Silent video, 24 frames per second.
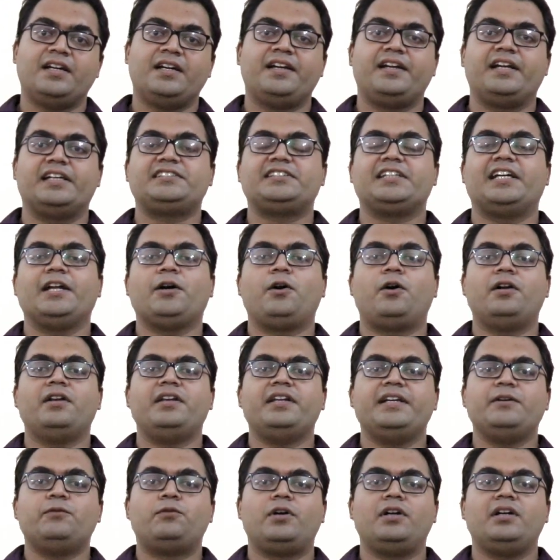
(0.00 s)
Yesterday
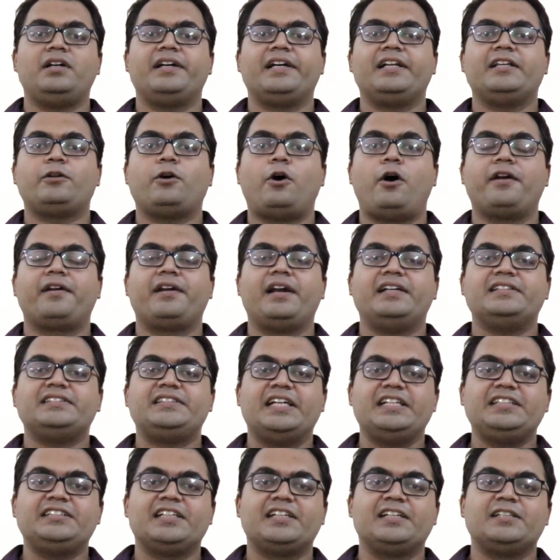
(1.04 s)
only, World Health
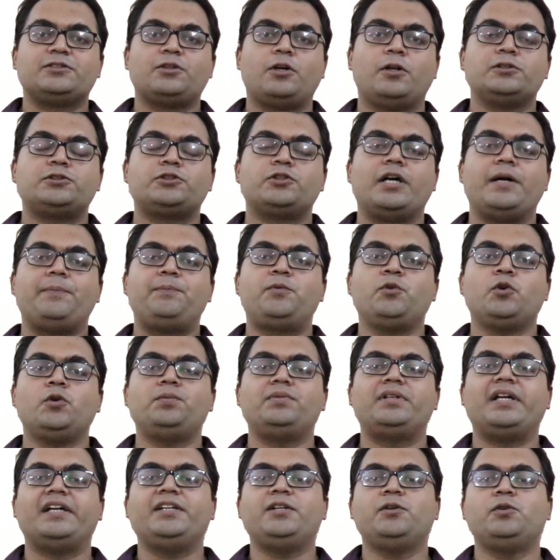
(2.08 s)
Organization has also
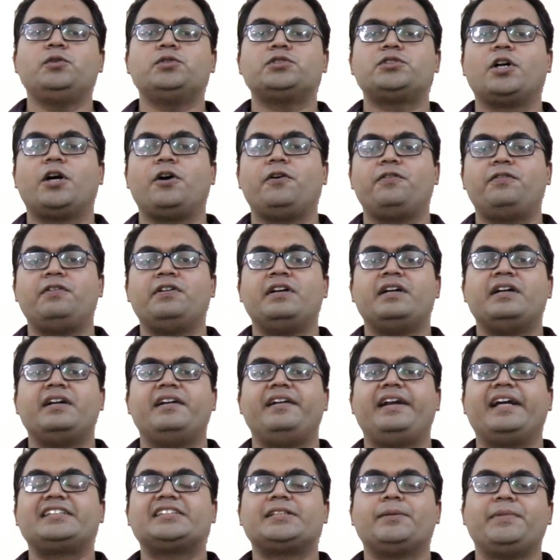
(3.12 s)
approved the use of
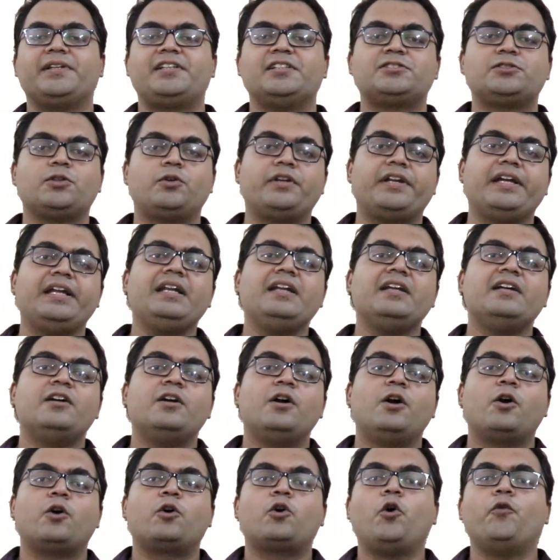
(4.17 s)
dexamethasone in
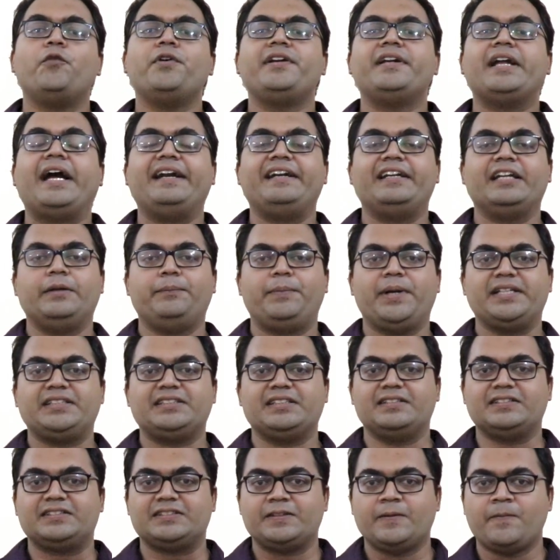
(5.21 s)
COVID-19
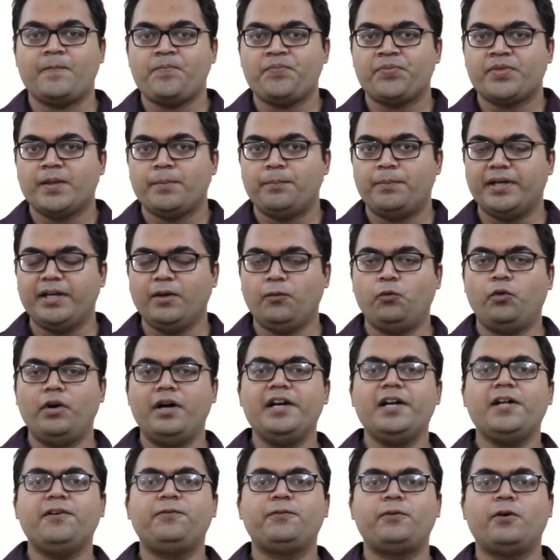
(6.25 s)
patients. But a
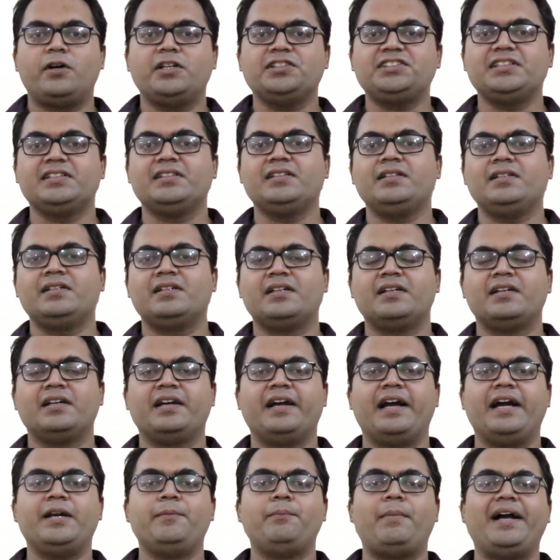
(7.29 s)
word of caution,
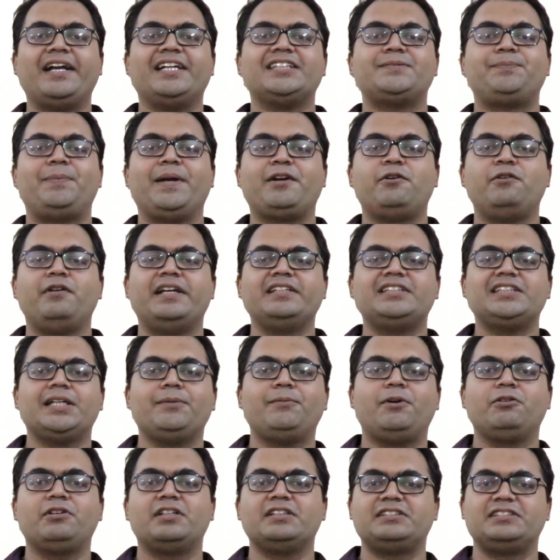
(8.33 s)
and my speculation
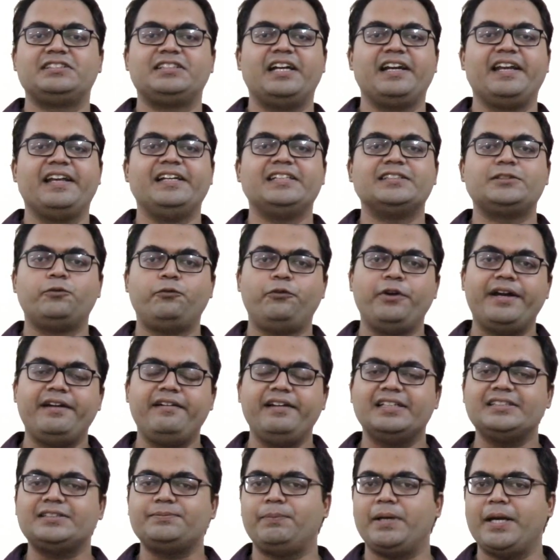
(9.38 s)
about this study is,
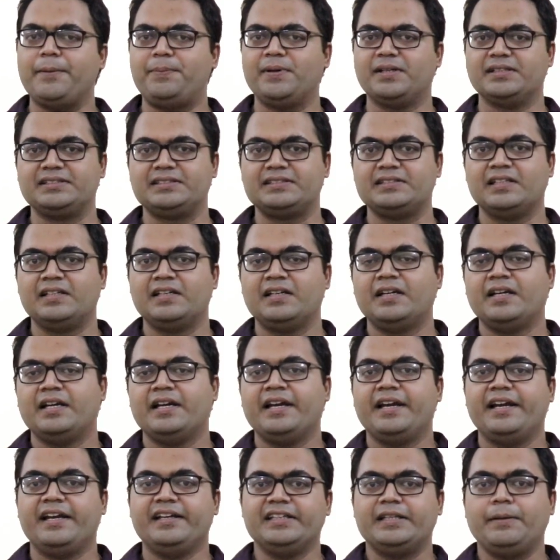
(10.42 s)
various papers
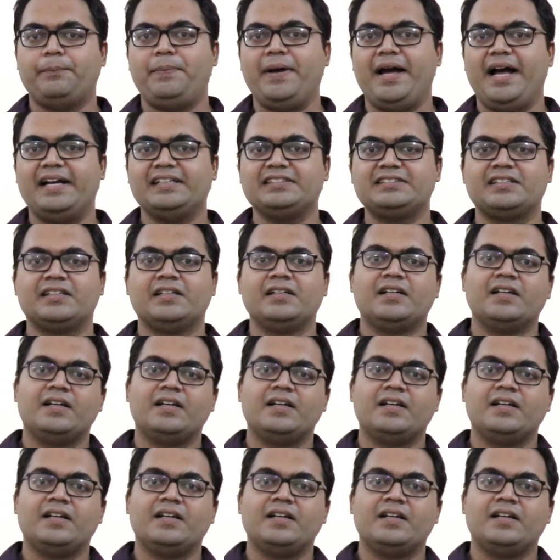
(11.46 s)
in the past